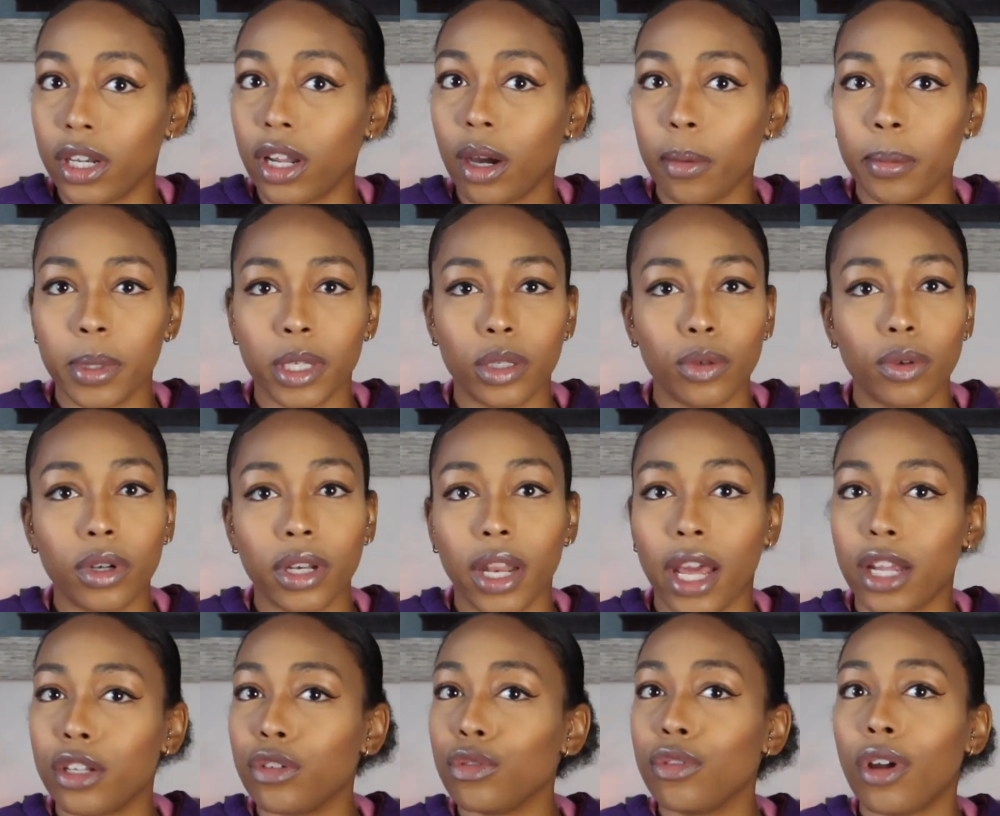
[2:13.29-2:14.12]
Don't be doing
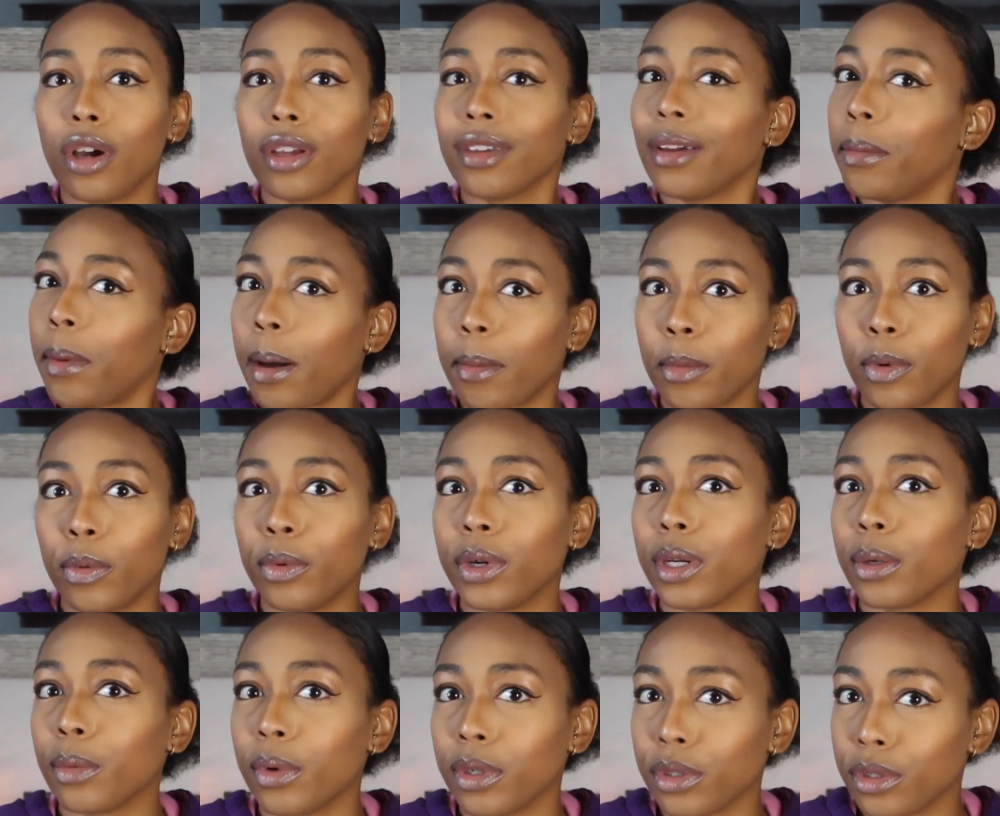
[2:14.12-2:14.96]
that. You know your mama
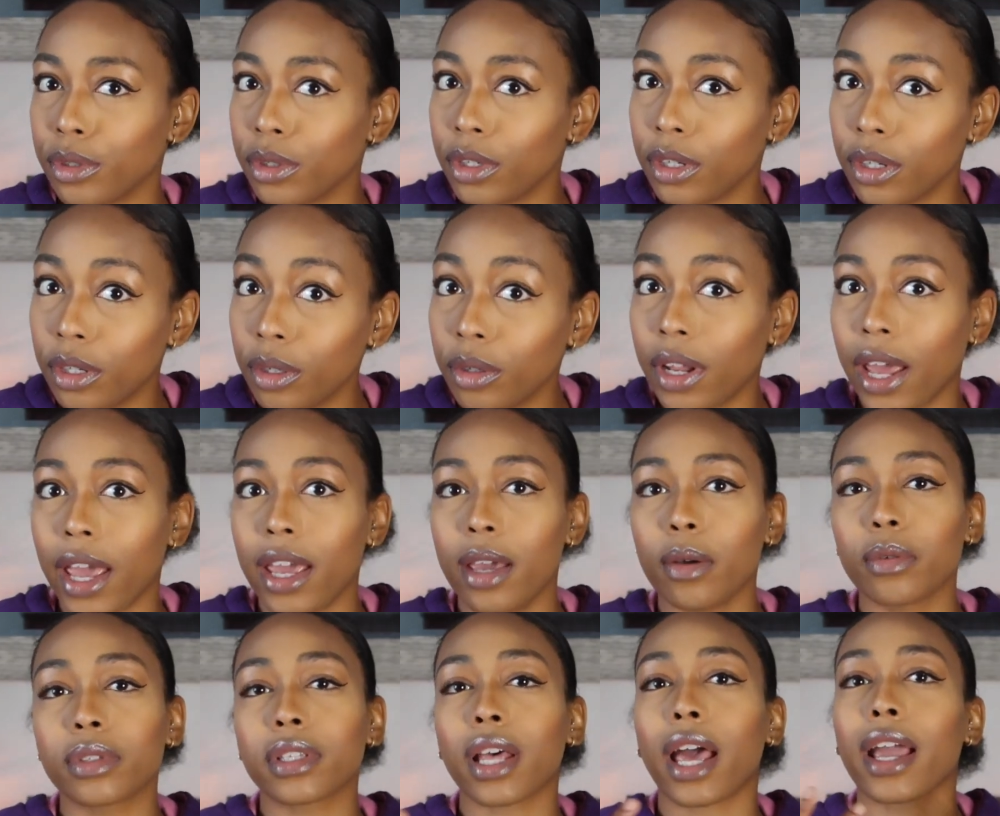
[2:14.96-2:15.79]
wouldn't want you to do that.
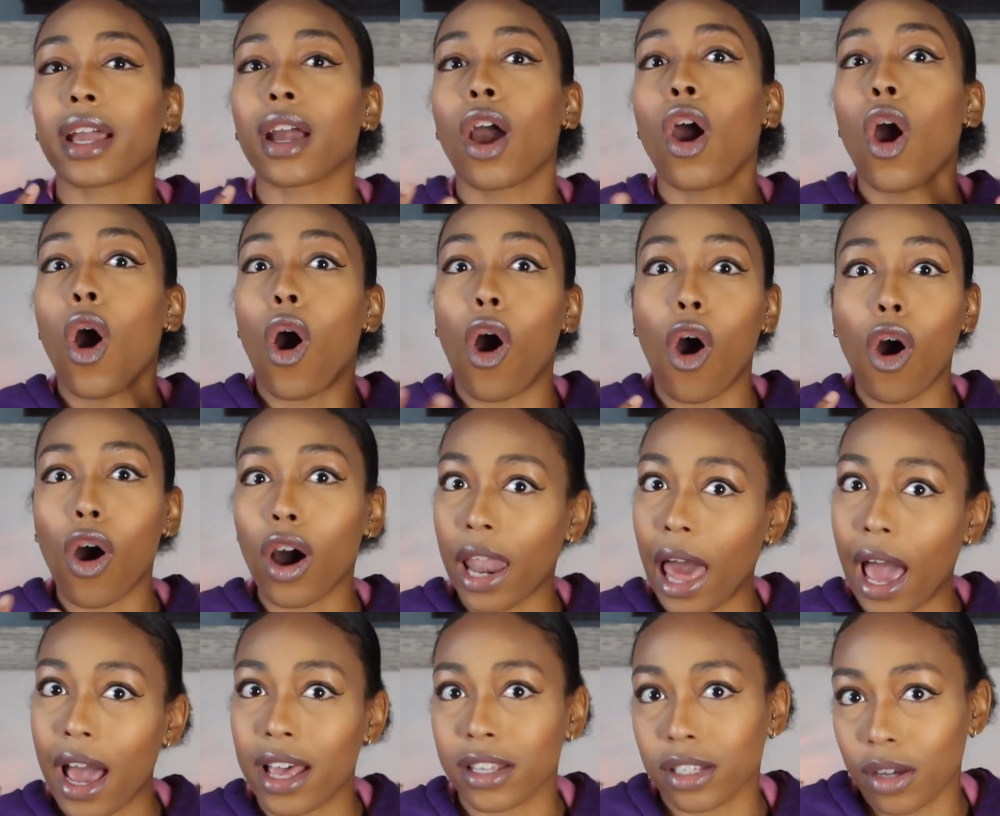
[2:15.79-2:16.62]
It was like
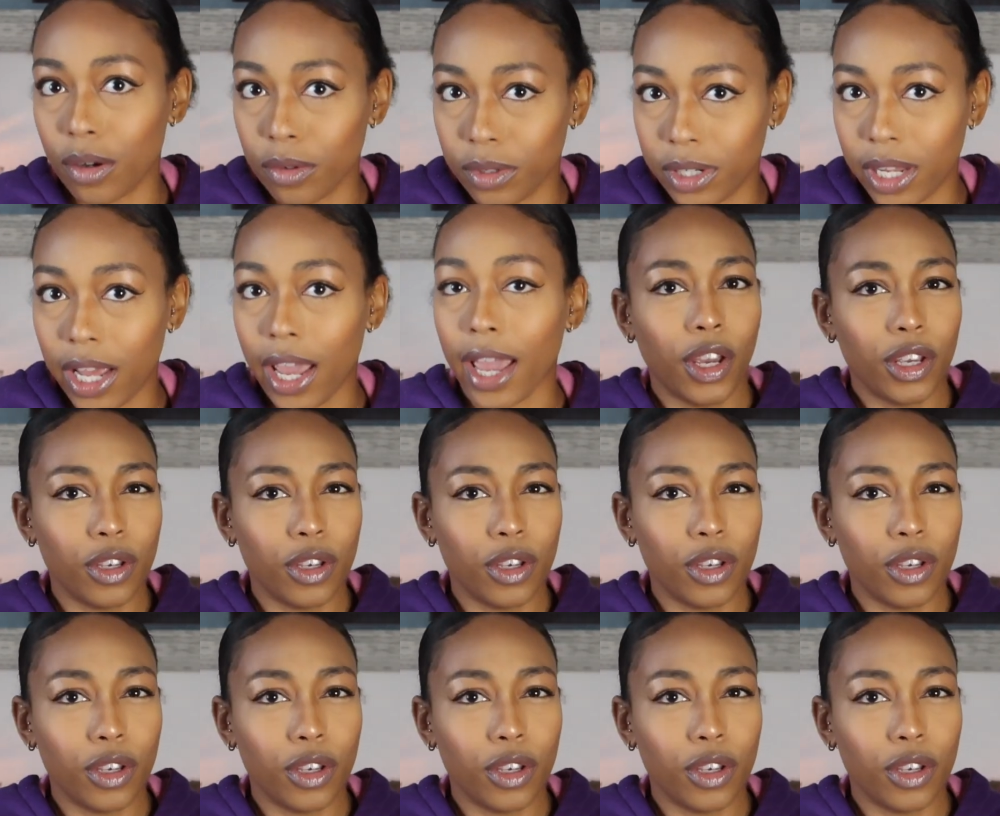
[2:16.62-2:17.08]
all eyes on deck.